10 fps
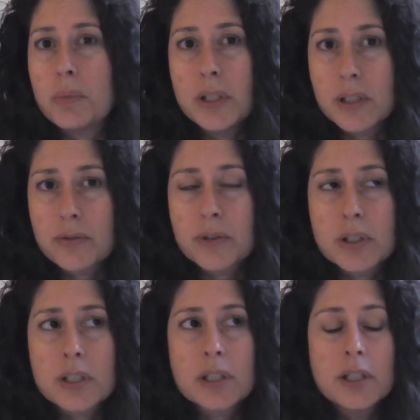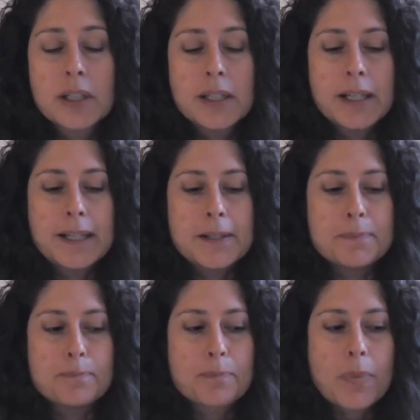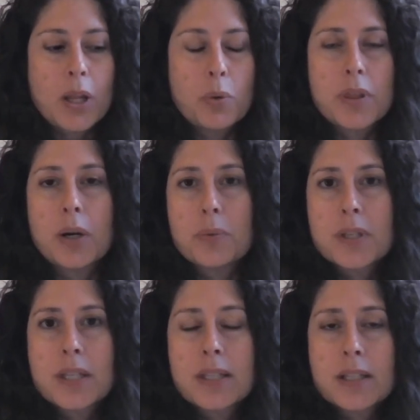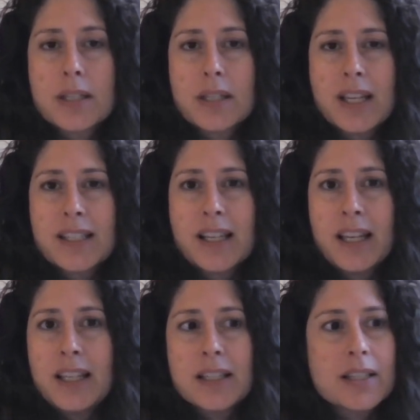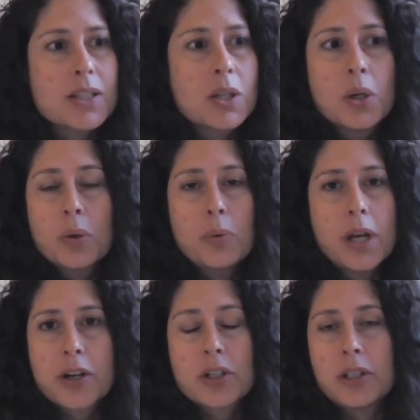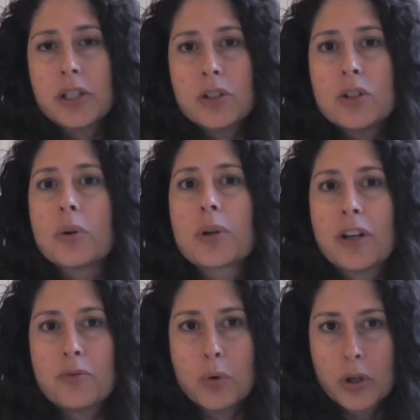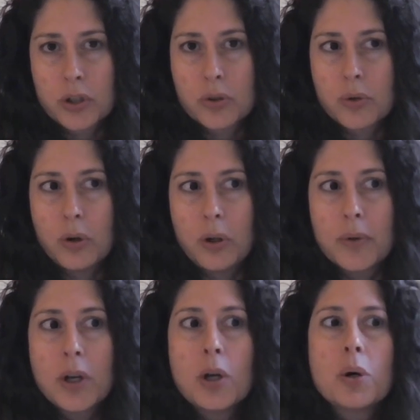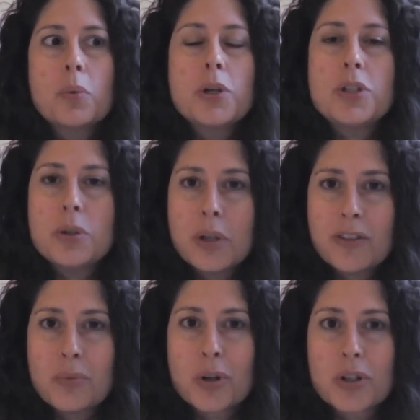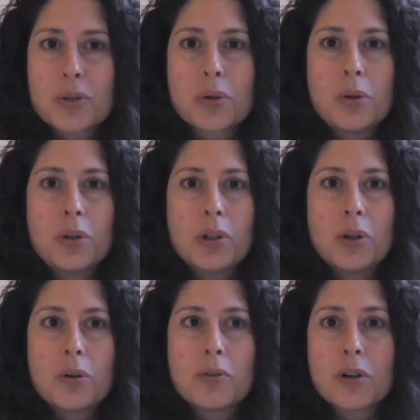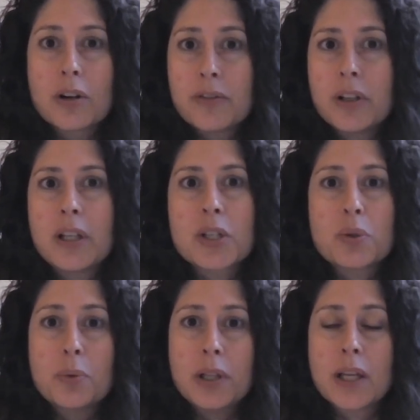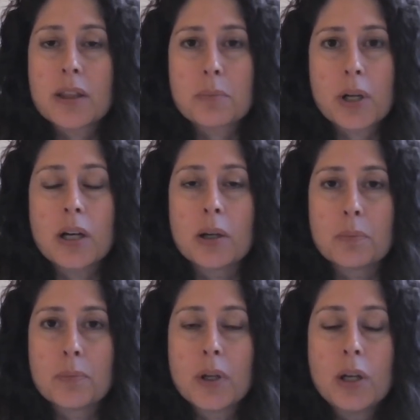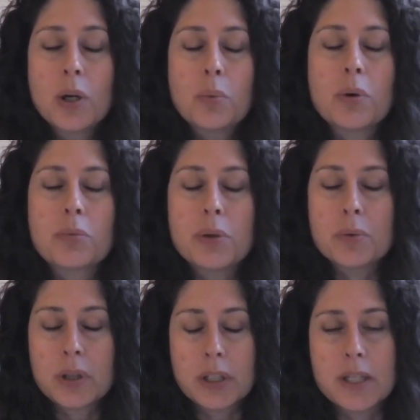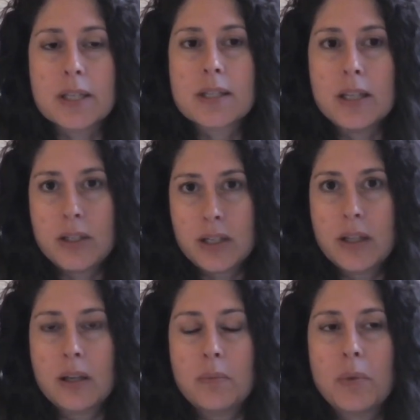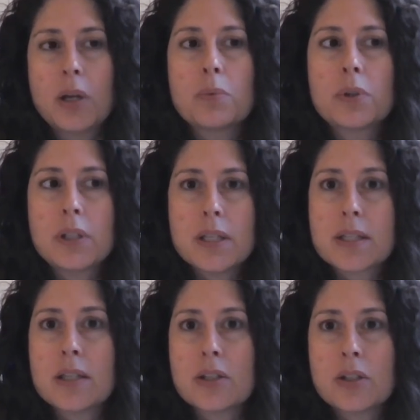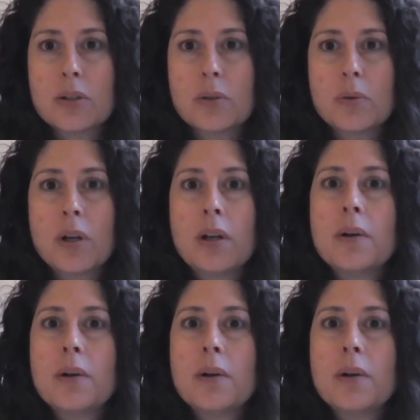be different, with that resistance and that tightness, we actually don't have more control. We do have more control over our feelings when we let them come, when we release into them and release into